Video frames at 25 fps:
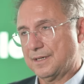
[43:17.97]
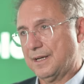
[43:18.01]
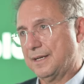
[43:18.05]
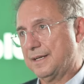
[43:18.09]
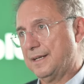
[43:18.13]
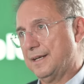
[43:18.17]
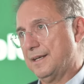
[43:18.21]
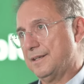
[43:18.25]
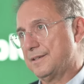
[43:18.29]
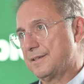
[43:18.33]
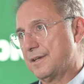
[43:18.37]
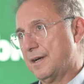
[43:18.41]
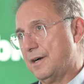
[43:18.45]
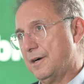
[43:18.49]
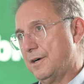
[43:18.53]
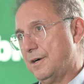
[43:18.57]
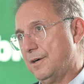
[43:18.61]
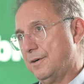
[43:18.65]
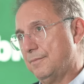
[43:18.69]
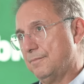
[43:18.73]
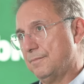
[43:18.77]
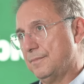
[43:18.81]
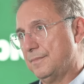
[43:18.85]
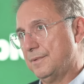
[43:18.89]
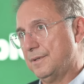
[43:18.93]
I guess,
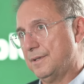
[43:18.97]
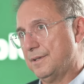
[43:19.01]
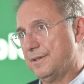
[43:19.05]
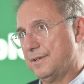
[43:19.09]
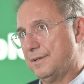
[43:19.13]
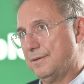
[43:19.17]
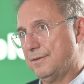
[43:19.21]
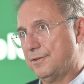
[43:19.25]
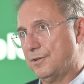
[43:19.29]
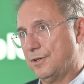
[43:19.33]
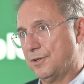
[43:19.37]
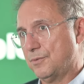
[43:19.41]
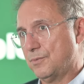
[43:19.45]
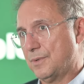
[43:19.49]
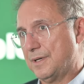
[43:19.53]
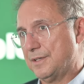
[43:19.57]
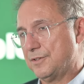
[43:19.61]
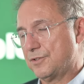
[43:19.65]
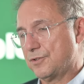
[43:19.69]
are the third one.